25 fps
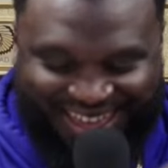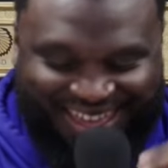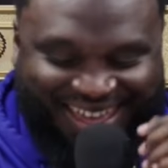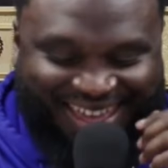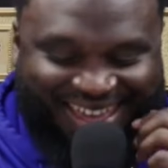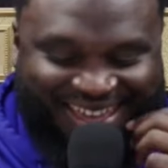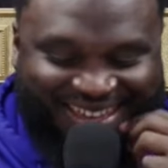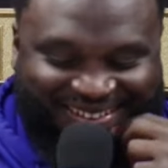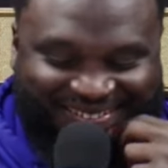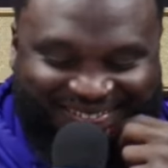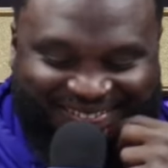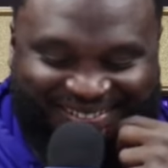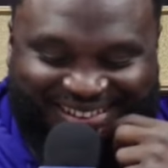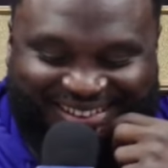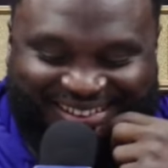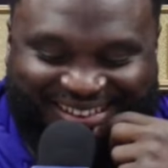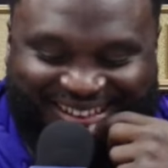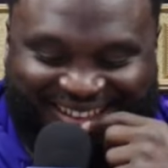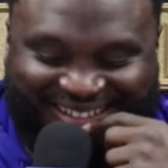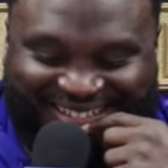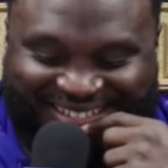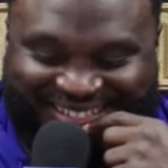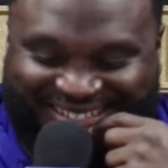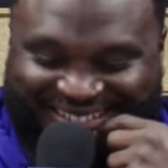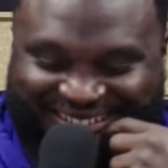hey, read
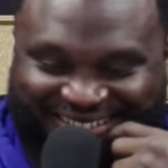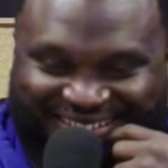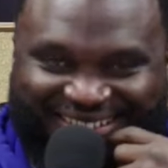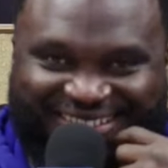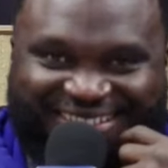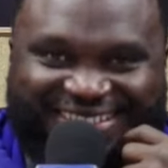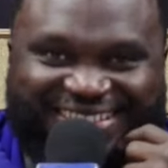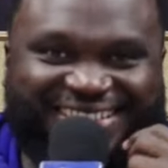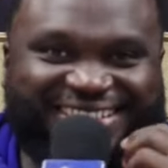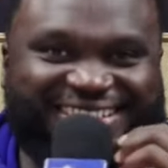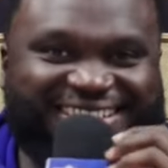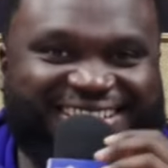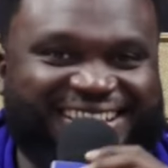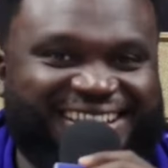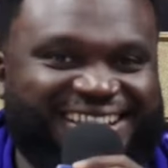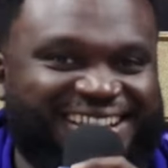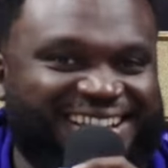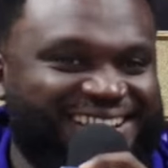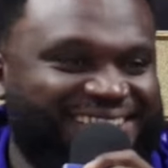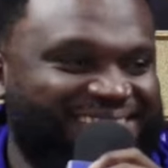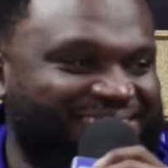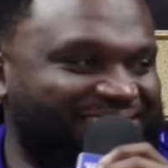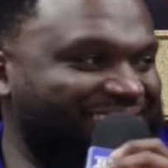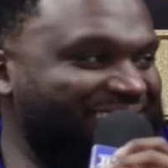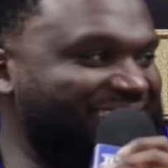us. Oh, the
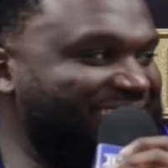book of